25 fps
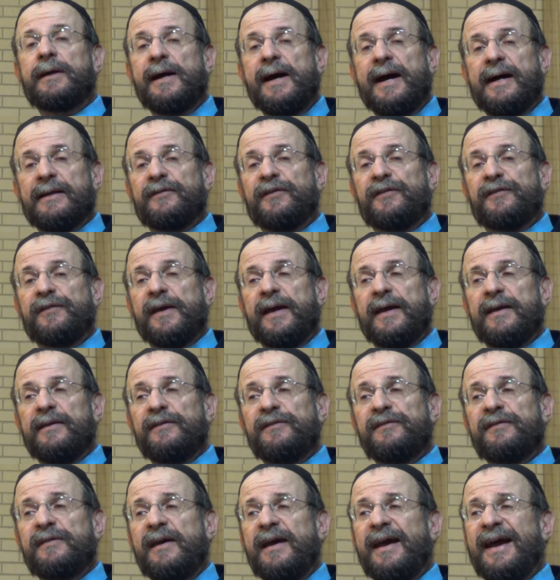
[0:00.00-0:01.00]
God
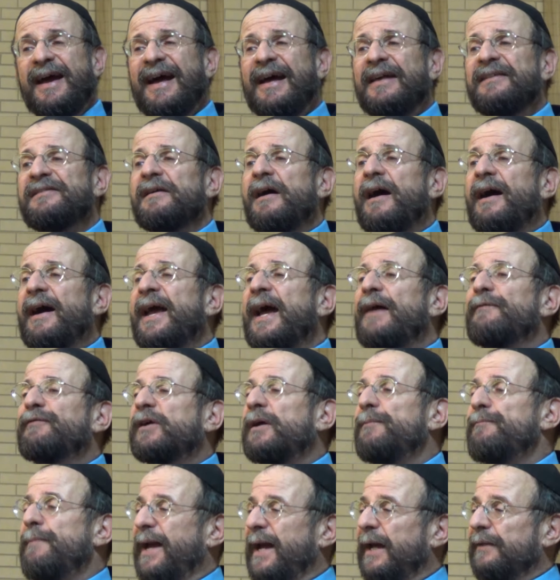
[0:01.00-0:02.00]
says, as I have
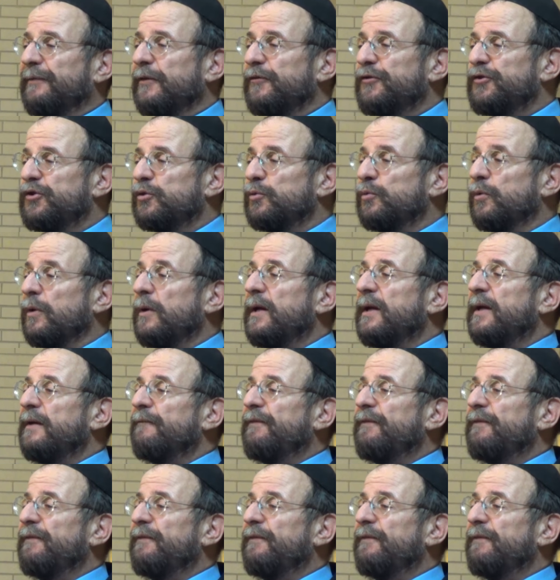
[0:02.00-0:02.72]
commanded you.